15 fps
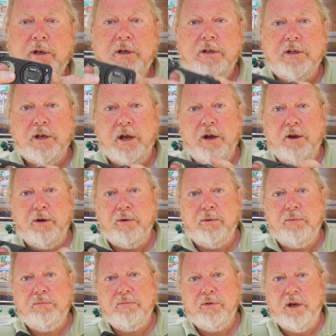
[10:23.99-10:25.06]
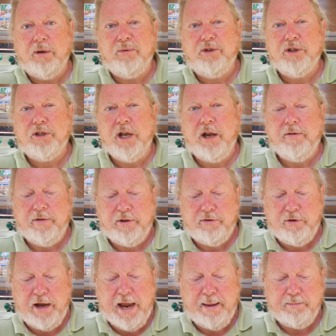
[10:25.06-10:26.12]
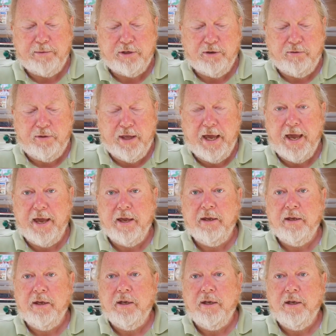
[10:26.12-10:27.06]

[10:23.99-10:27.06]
So you know, just over 3 amps on there.